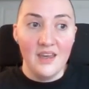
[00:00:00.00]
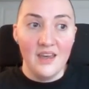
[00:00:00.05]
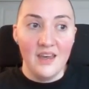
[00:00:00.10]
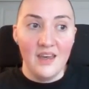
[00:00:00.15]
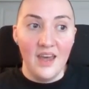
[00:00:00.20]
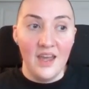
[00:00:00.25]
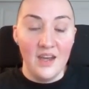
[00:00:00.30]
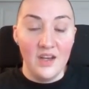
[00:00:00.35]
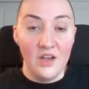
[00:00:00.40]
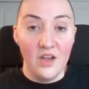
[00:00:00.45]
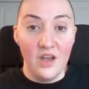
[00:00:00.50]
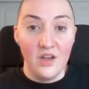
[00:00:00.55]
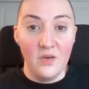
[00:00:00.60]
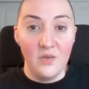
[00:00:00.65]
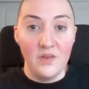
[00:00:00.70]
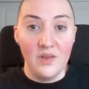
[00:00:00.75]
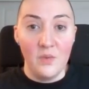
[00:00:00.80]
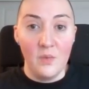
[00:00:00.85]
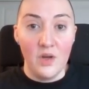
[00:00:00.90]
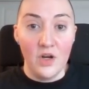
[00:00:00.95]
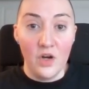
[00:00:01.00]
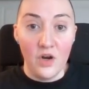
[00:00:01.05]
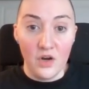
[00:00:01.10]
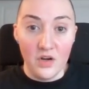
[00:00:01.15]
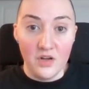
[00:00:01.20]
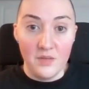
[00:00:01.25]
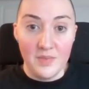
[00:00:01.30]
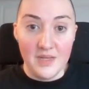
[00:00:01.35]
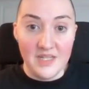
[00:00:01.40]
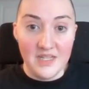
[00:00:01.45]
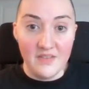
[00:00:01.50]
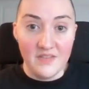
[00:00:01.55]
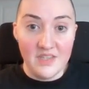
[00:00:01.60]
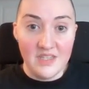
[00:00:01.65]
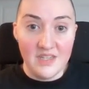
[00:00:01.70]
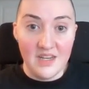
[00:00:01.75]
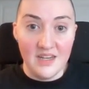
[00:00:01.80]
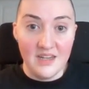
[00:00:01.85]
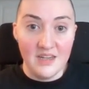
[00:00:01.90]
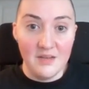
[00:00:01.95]
I not only want her to be
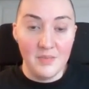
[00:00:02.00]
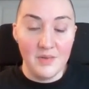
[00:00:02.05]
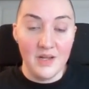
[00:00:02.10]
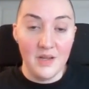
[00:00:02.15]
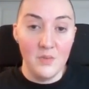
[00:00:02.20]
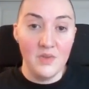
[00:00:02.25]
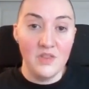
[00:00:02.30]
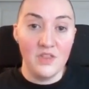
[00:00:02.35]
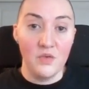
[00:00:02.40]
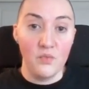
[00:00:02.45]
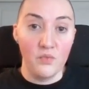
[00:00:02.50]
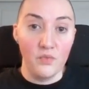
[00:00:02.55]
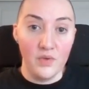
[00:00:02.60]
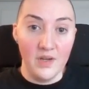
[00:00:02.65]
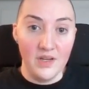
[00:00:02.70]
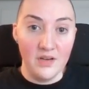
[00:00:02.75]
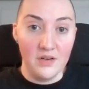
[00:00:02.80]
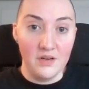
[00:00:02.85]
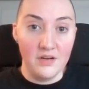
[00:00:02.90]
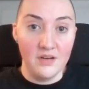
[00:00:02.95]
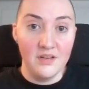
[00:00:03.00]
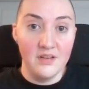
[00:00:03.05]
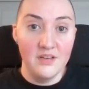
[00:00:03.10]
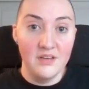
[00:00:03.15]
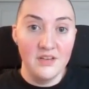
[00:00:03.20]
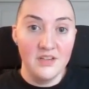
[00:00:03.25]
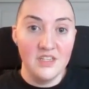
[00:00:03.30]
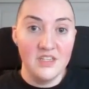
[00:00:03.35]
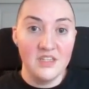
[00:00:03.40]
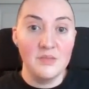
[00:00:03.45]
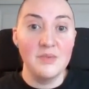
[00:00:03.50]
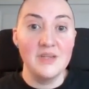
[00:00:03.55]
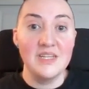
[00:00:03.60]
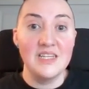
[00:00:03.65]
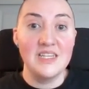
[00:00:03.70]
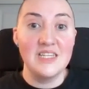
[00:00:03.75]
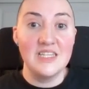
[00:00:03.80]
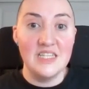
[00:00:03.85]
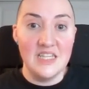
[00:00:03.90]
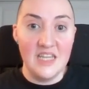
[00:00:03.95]
devastated, but I want the reader to
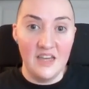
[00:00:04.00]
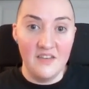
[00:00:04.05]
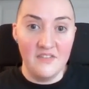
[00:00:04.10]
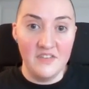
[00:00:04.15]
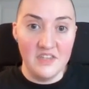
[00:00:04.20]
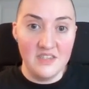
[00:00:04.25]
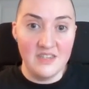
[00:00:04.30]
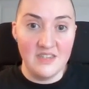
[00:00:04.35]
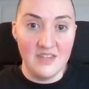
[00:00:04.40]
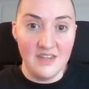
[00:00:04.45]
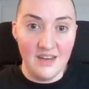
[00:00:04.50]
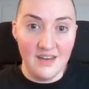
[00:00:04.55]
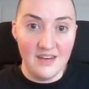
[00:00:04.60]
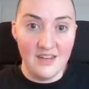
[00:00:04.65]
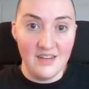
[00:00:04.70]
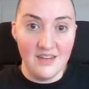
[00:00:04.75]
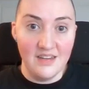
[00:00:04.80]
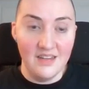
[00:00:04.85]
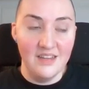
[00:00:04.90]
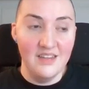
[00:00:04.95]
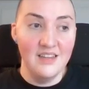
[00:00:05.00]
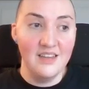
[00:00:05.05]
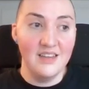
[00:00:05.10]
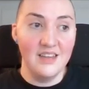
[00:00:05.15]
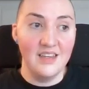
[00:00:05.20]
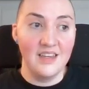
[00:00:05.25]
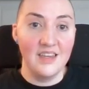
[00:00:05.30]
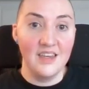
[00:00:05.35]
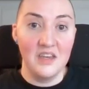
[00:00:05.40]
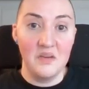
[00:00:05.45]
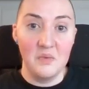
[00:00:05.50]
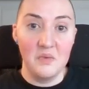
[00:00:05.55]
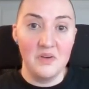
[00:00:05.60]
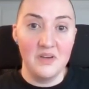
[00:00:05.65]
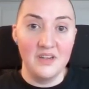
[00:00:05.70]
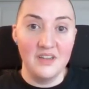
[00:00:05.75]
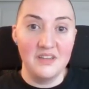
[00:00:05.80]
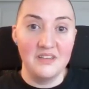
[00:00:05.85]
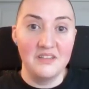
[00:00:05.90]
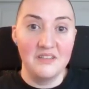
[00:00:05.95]
be devastated. Like, I
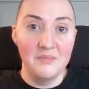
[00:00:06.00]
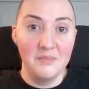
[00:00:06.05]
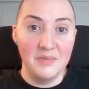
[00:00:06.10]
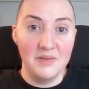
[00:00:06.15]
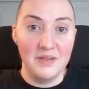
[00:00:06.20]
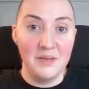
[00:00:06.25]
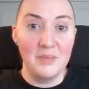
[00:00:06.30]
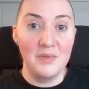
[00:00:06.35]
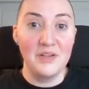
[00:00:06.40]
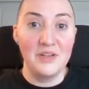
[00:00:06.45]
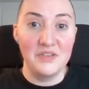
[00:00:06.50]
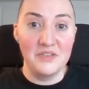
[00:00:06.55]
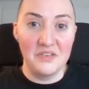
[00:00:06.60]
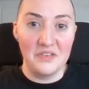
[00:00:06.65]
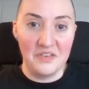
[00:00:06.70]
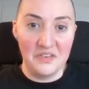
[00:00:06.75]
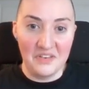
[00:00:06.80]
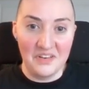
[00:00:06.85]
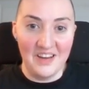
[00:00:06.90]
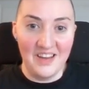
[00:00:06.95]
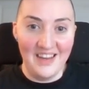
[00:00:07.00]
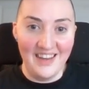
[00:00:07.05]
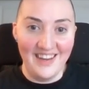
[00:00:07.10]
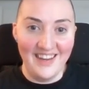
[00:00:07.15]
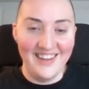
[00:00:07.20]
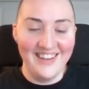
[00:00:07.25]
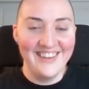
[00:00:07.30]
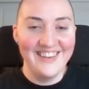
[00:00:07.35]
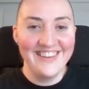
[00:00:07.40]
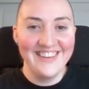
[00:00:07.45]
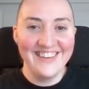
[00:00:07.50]
want people to cry.